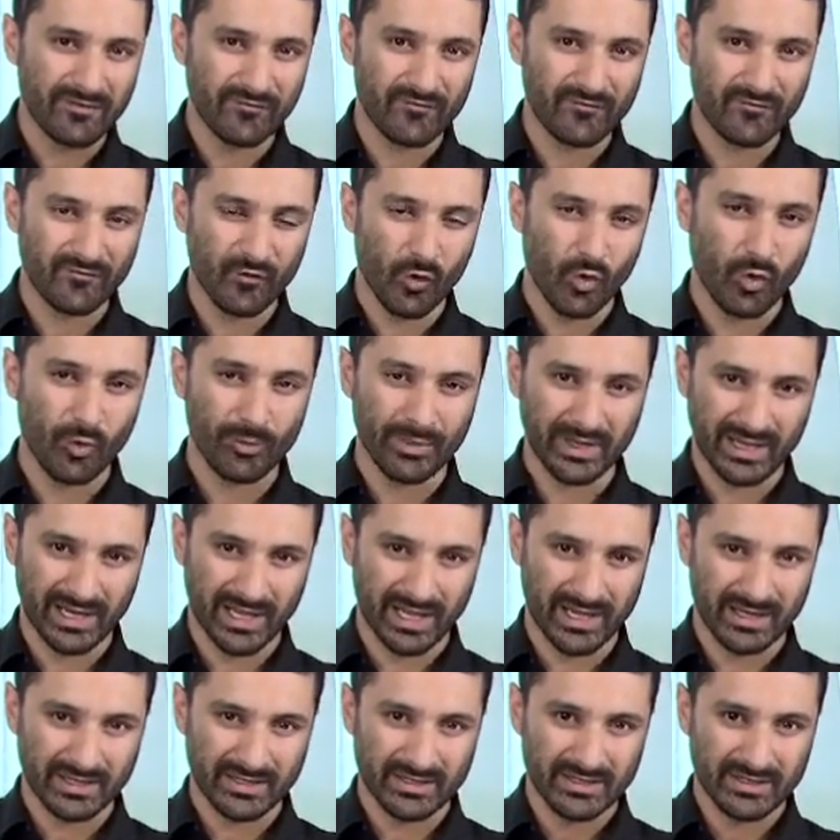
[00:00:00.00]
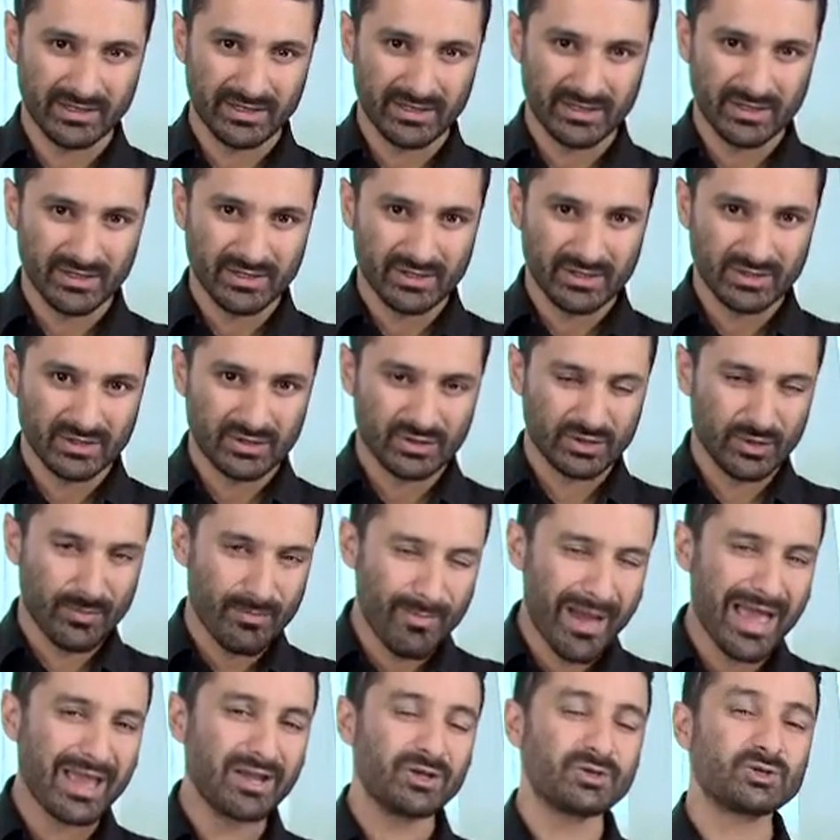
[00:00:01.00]
formula. So
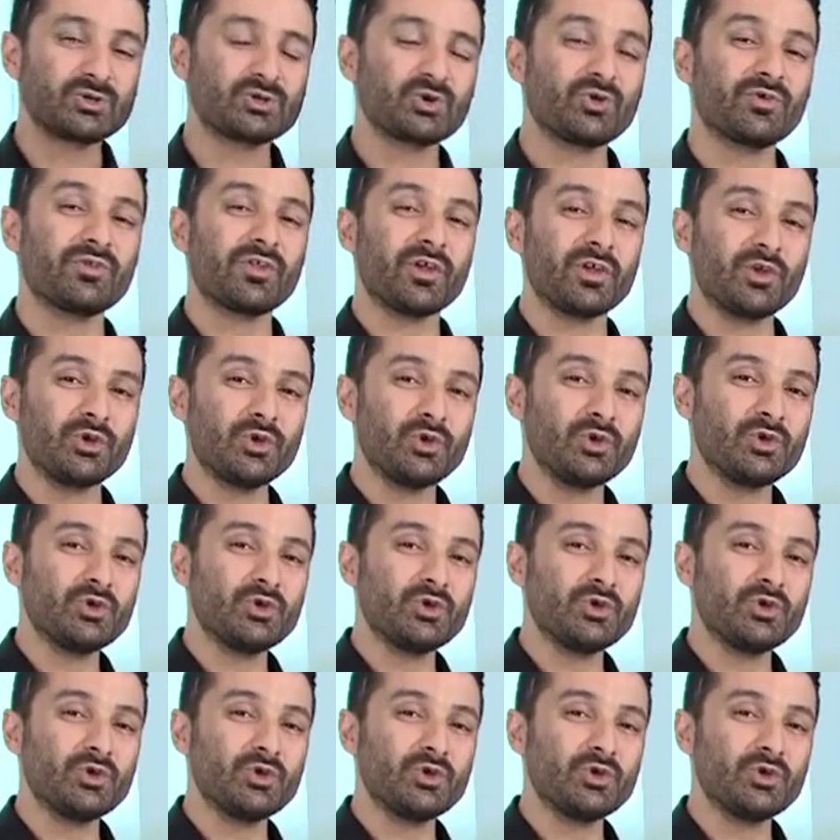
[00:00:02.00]
make sure that you